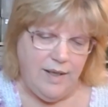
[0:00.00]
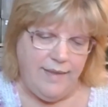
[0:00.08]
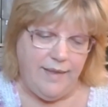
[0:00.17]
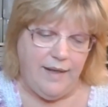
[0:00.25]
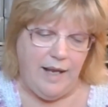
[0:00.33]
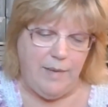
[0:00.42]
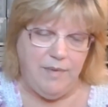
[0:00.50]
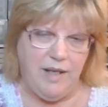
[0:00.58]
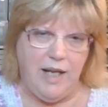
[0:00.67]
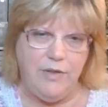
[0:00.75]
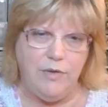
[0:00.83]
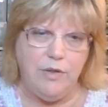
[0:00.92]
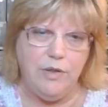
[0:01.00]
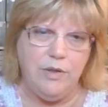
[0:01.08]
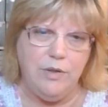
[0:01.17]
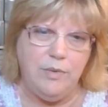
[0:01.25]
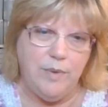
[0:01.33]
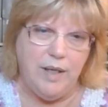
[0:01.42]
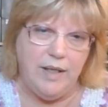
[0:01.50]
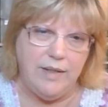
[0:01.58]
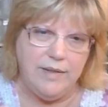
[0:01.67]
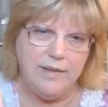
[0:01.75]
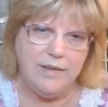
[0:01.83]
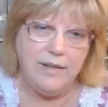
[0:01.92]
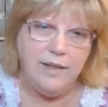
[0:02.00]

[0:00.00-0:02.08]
the name that I drew was